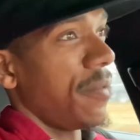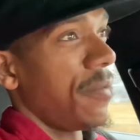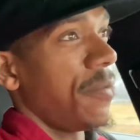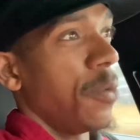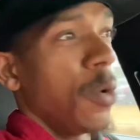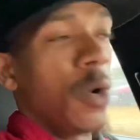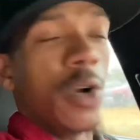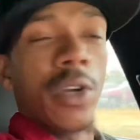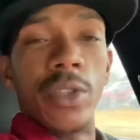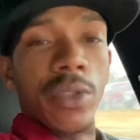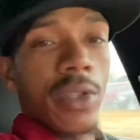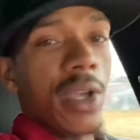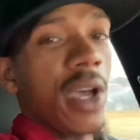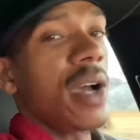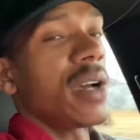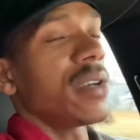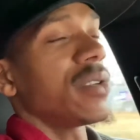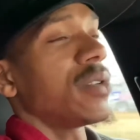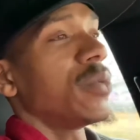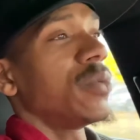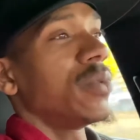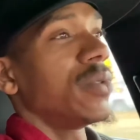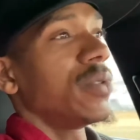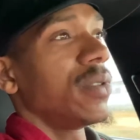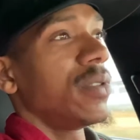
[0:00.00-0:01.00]

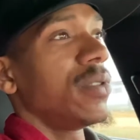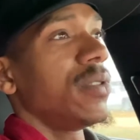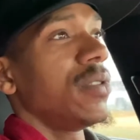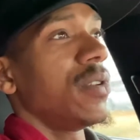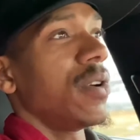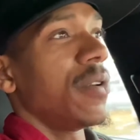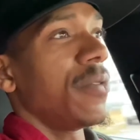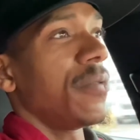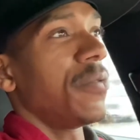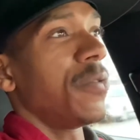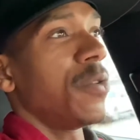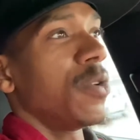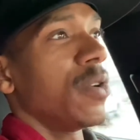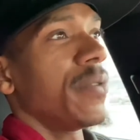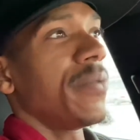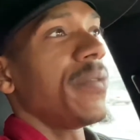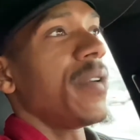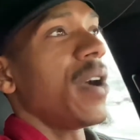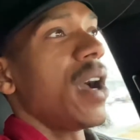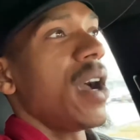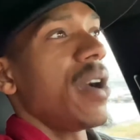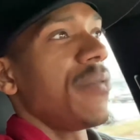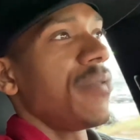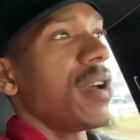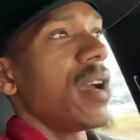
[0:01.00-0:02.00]
40,000, you know,
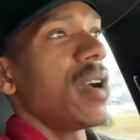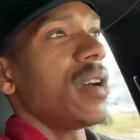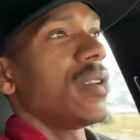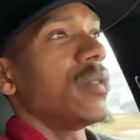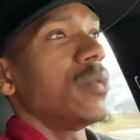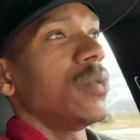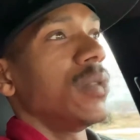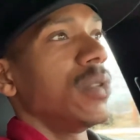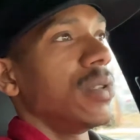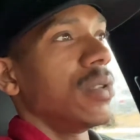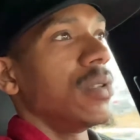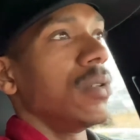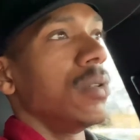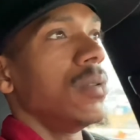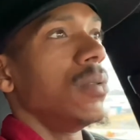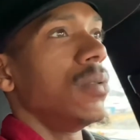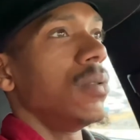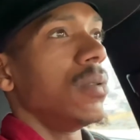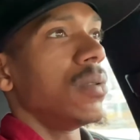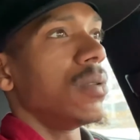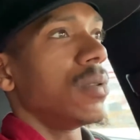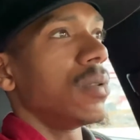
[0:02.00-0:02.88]
45,000 would do.